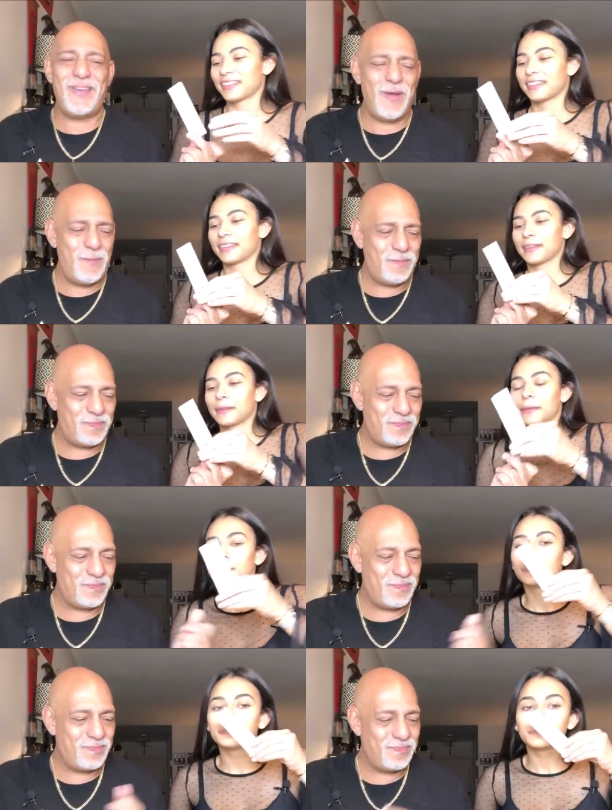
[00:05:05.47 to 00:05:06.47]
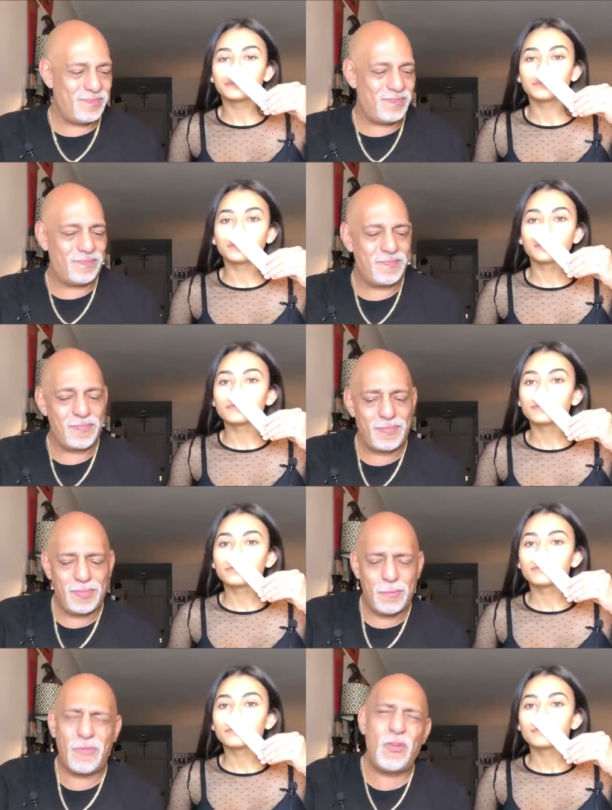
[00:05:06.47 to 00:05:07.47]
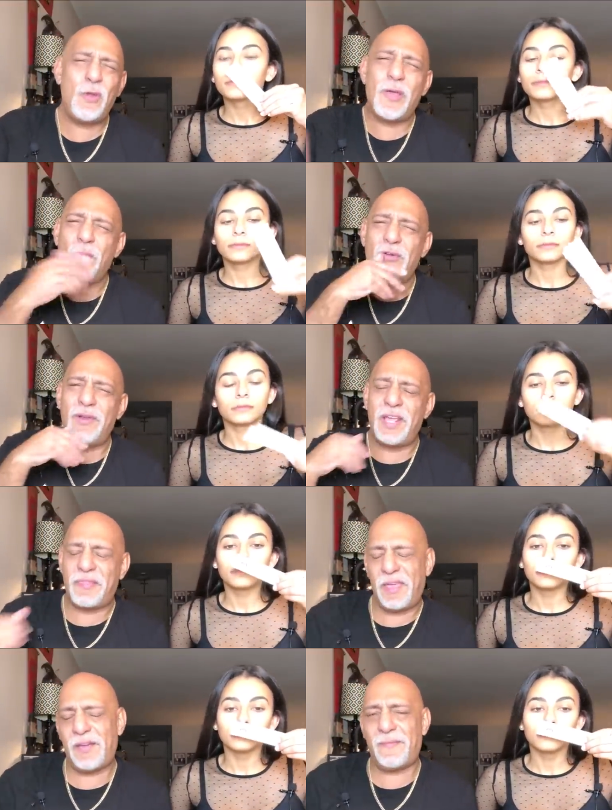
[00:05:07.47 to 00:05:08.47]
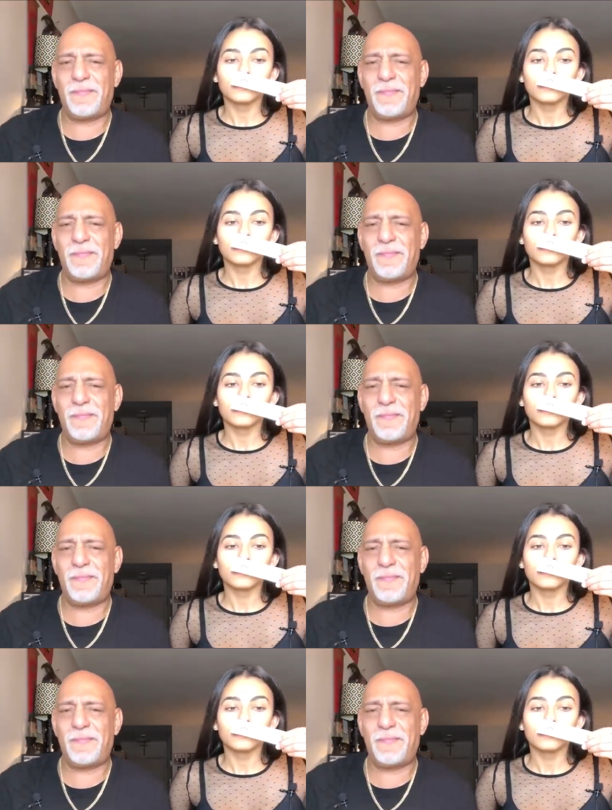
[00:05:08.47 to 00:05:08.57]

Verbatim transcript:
Speaker 1: you go. But you know that one already, I think.